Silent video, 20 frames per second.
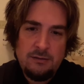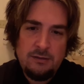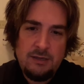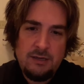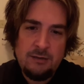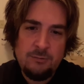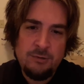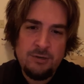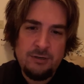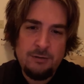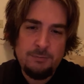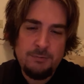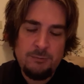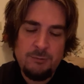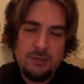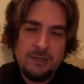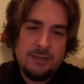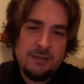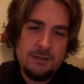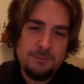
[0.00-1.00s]
Yeah, when I
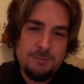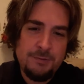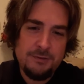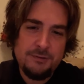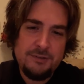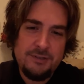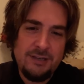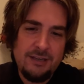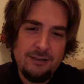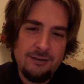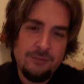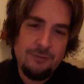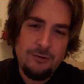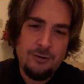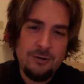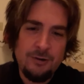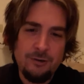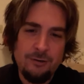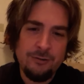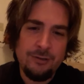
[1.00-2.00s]
when I get it put together,
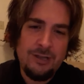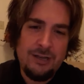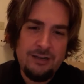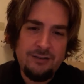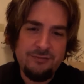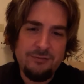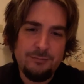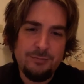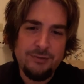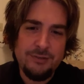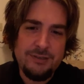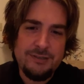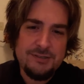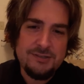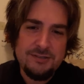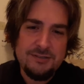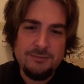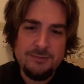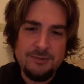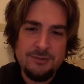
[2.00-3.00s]
I'll go live and play
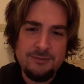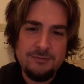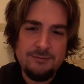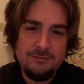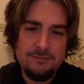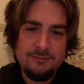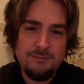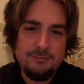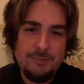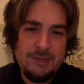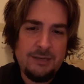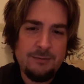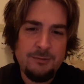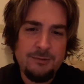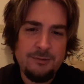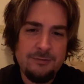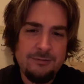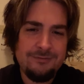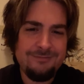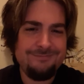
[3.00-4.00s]
something.
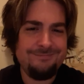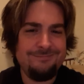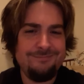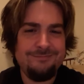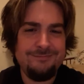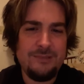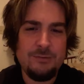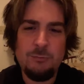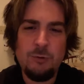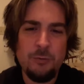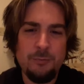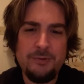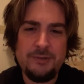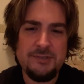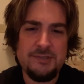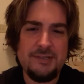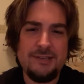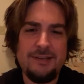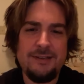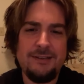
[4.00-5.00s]
Maybe it won't be
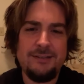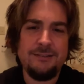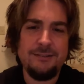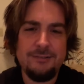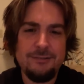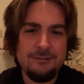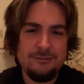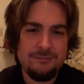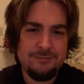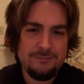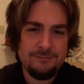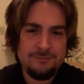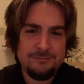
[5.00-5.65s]
tonight though.